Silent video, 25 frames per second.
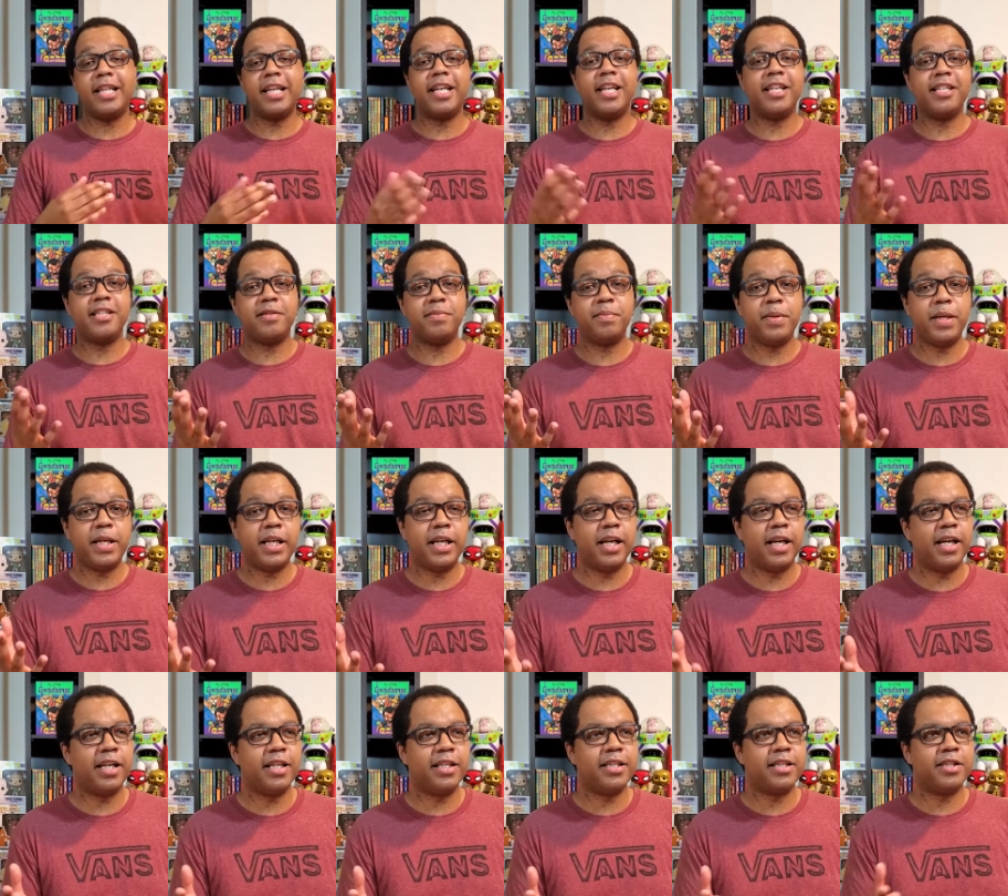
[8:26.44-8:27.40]
think it's
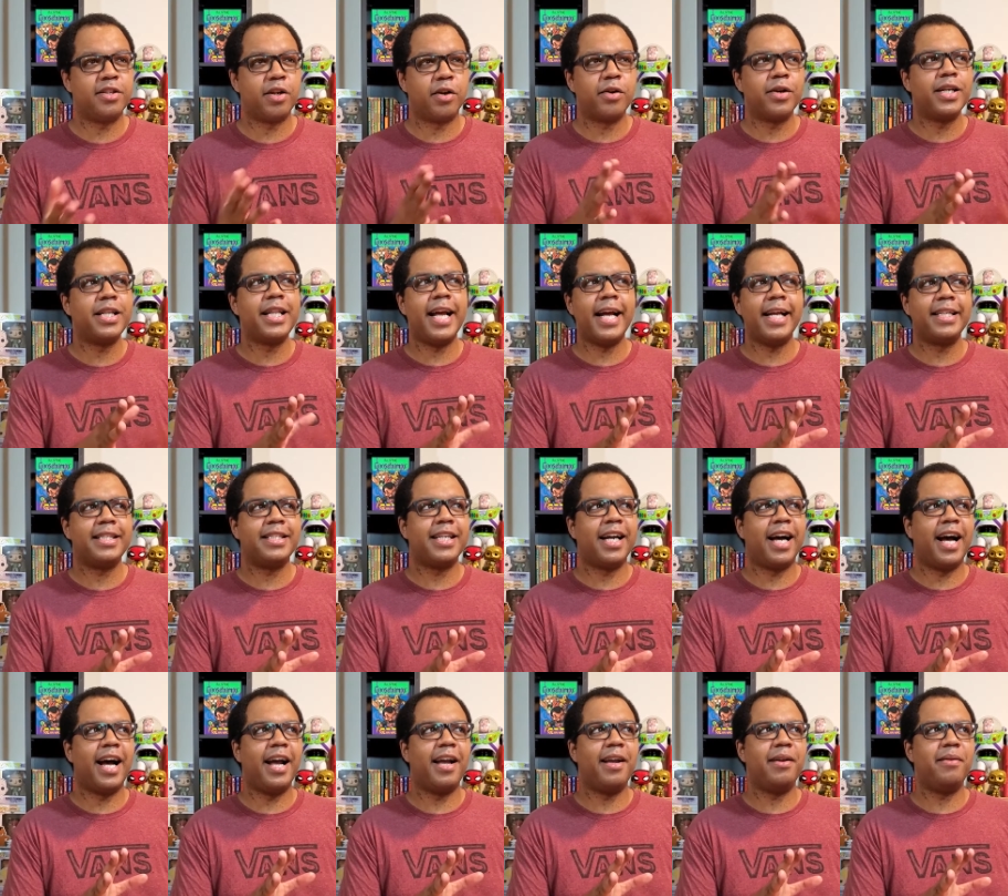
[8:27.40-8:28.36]
because during that
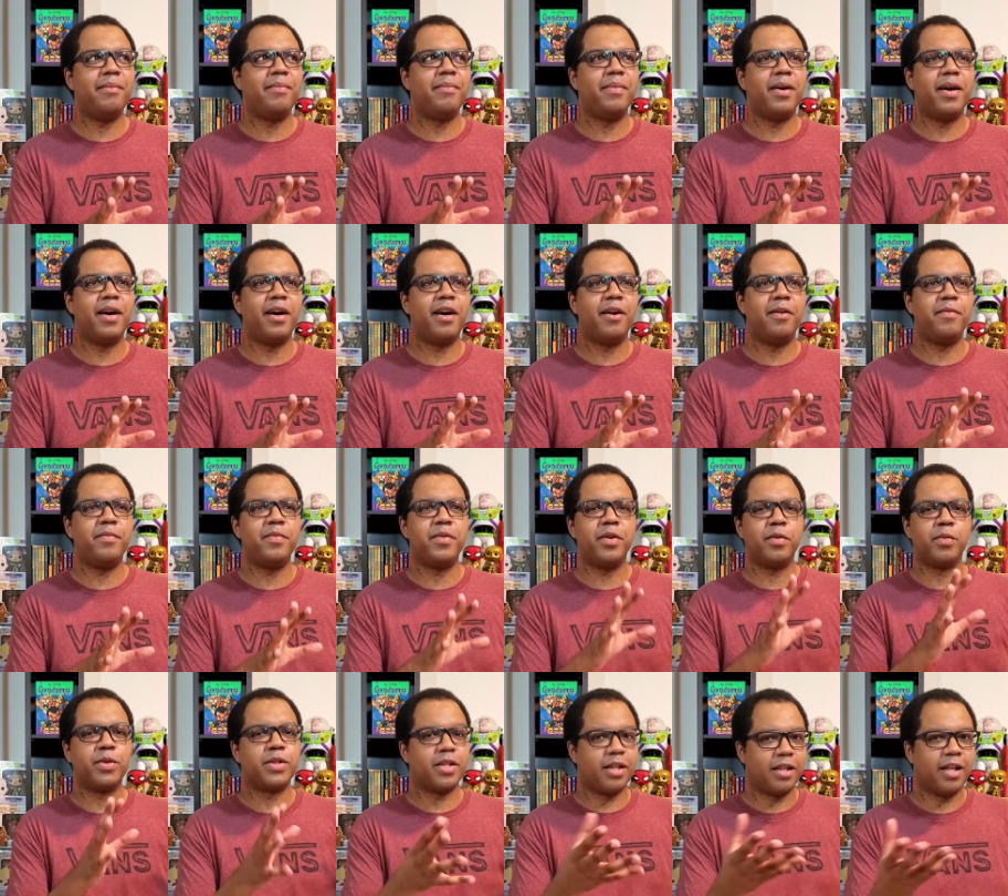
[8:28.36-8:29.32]
time
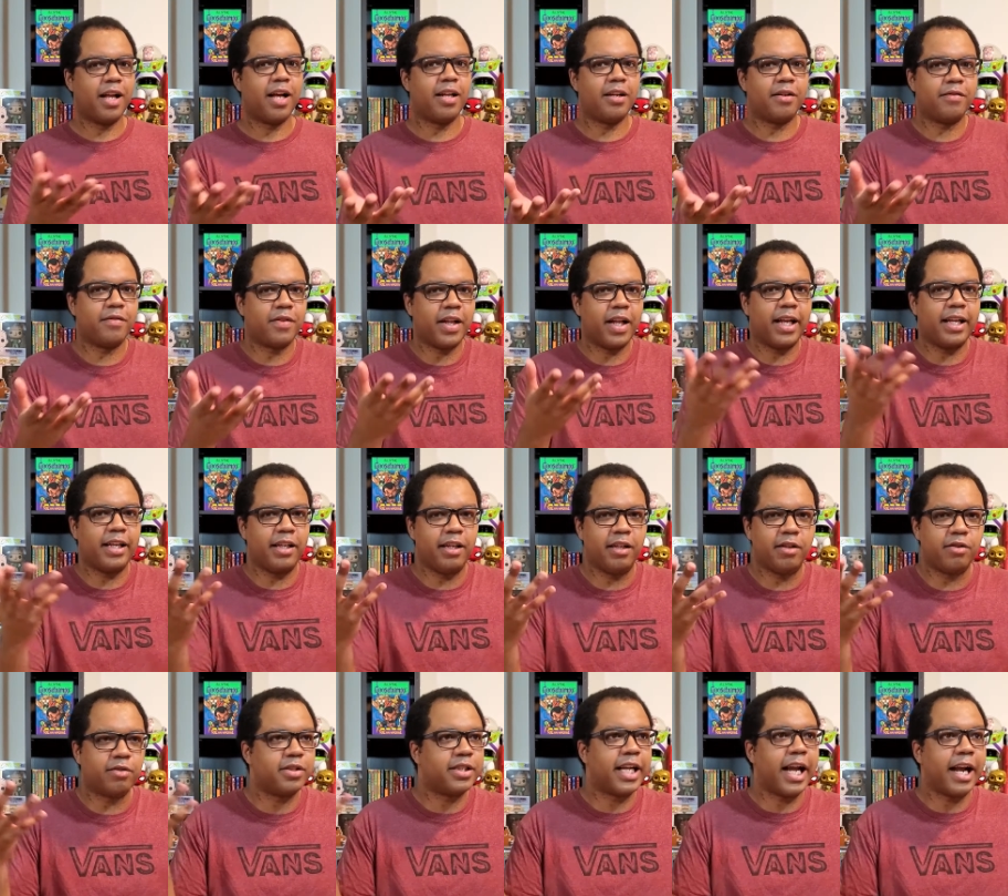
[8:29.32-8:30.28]
there was a lot of, like, you
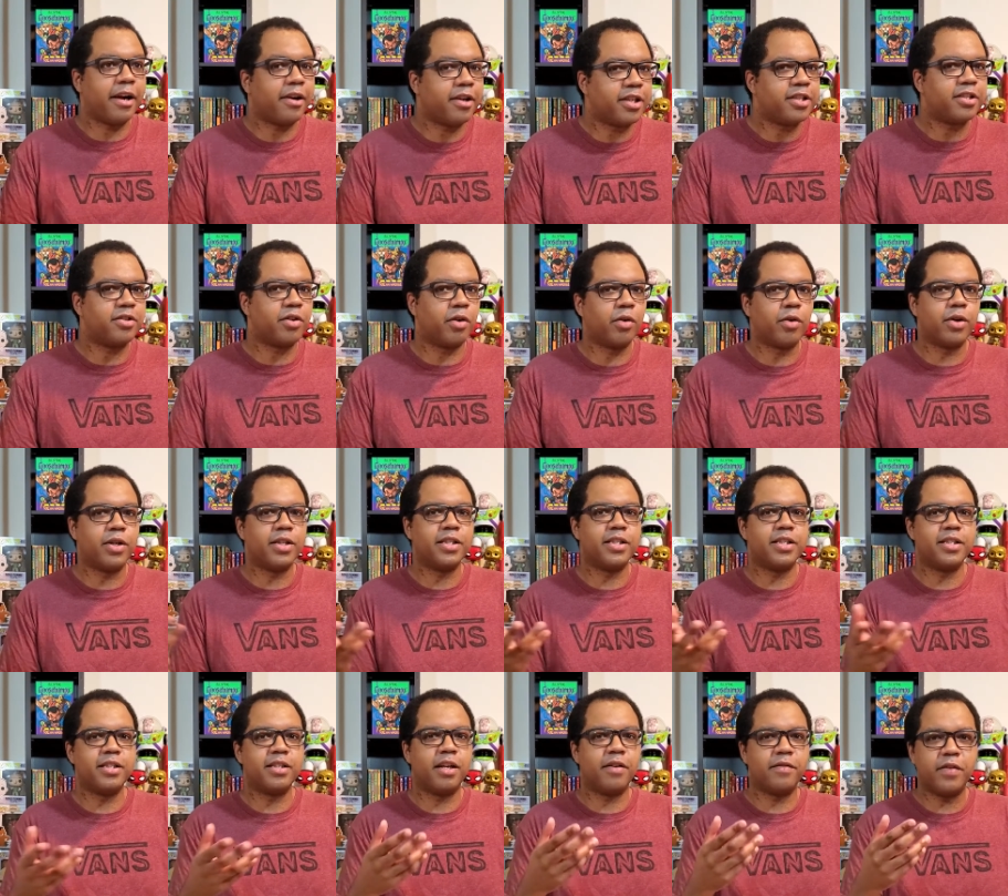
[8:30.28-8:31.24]
know, scary stories
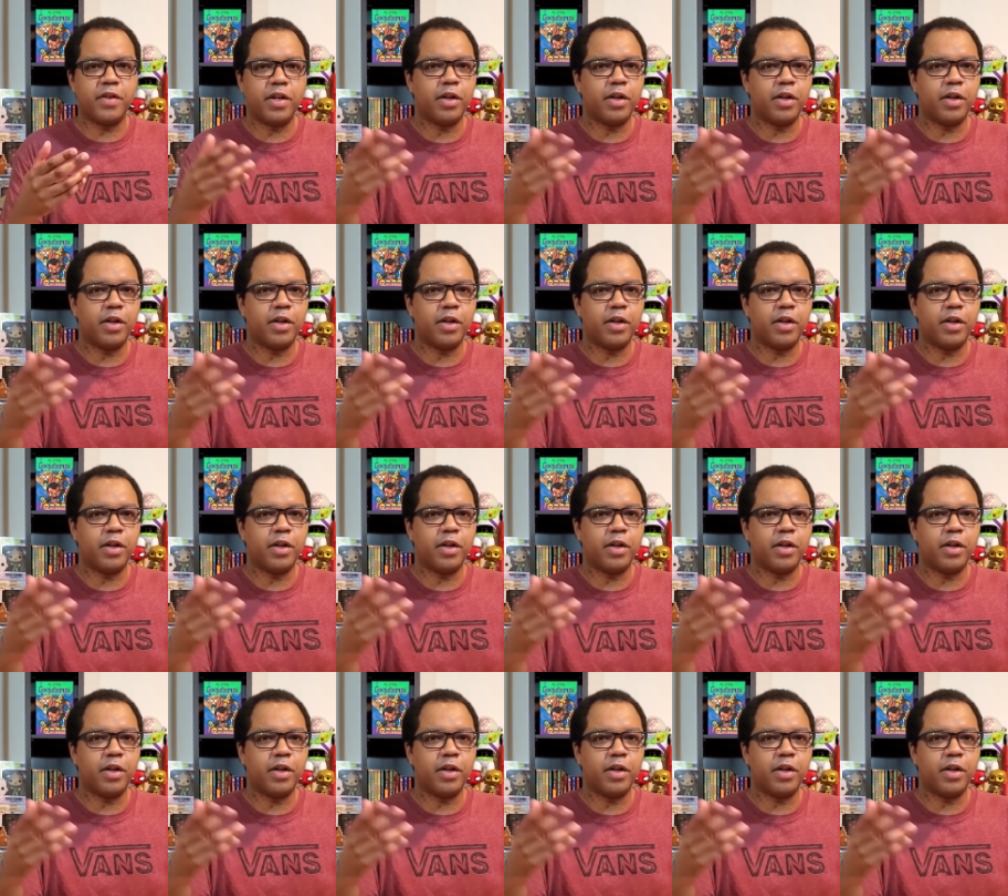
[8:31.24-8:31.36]
and stuff.